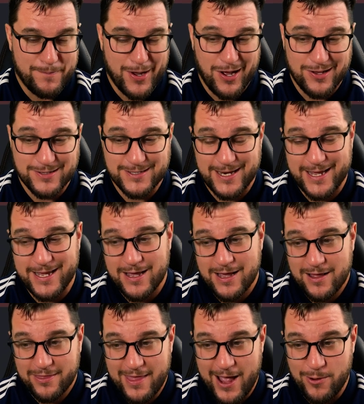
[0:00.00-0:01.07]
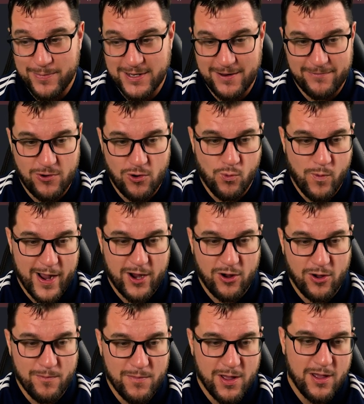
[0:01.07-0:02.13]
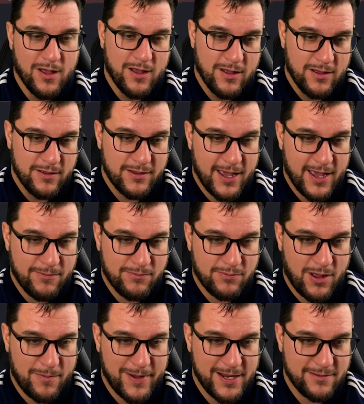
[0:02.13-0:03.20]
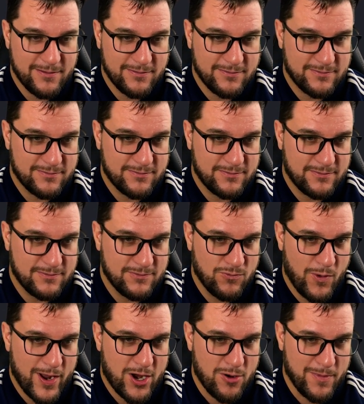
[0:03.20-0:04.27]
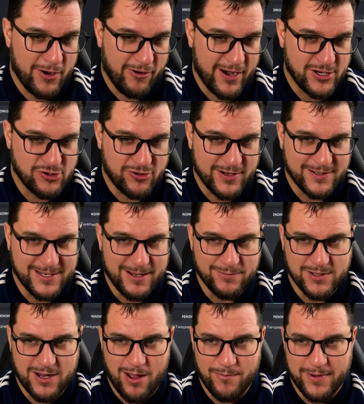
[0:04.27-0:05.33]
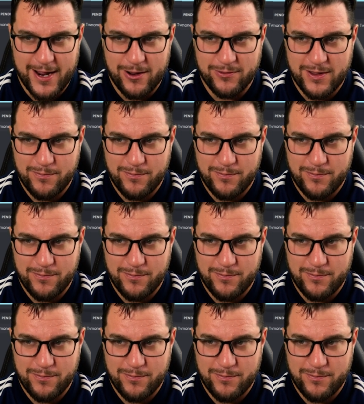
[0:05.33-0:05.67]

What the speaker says: Barnsley, that'll be difficult. Wickham, yeah, I mean, Wickham are an interesting team to come down.